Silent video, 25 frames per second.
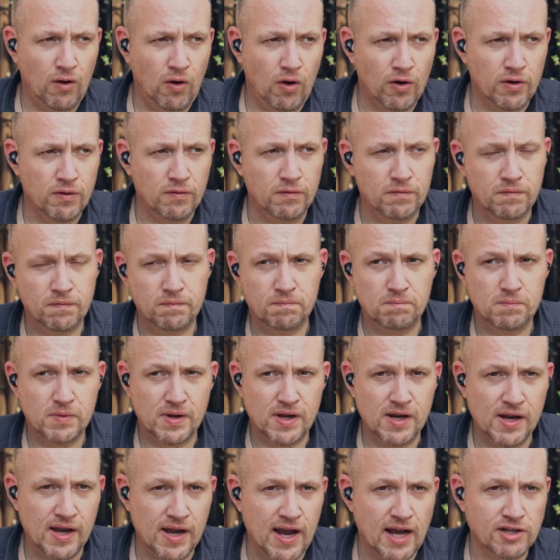a lot of
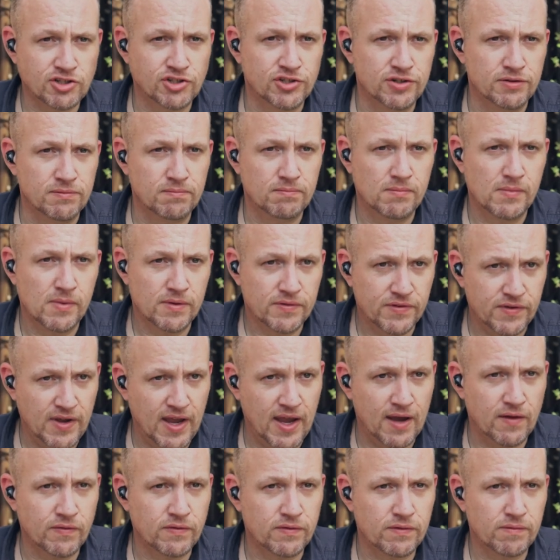concussion
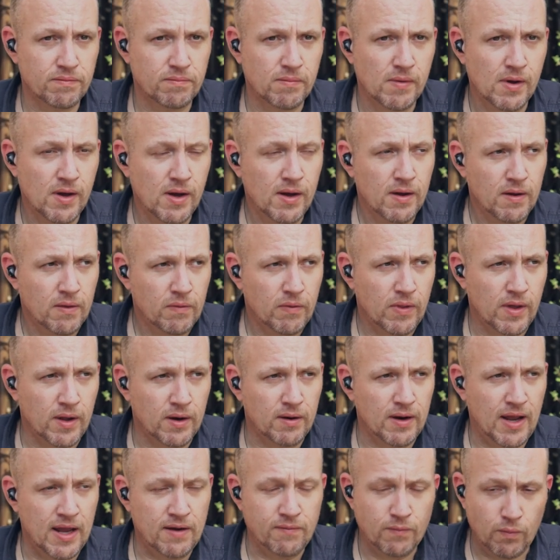sounds
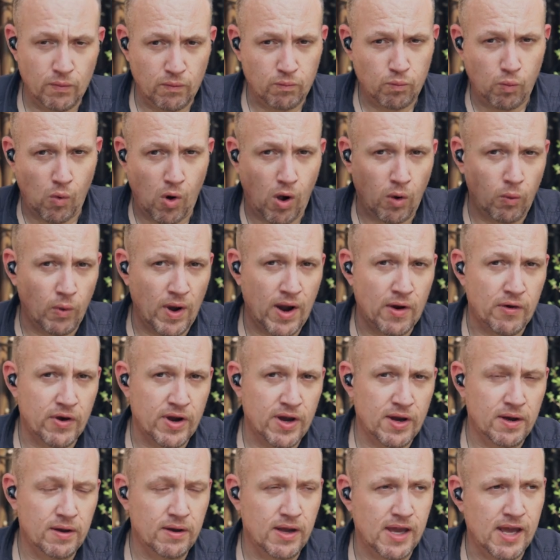that even while
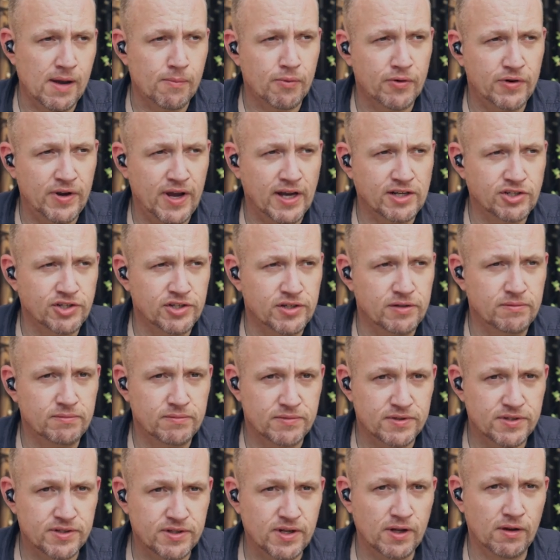wearing ear
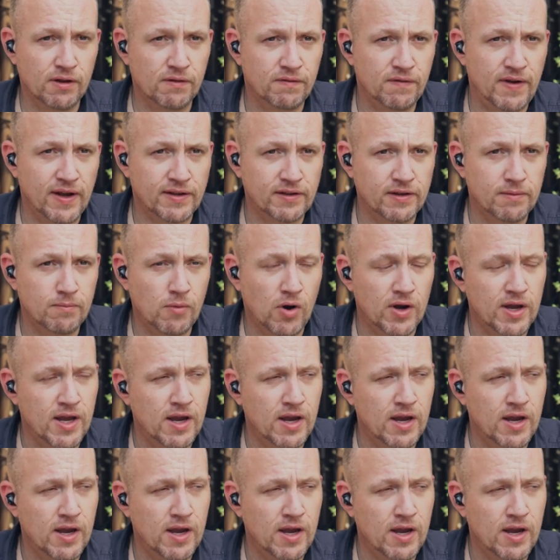protection still affected my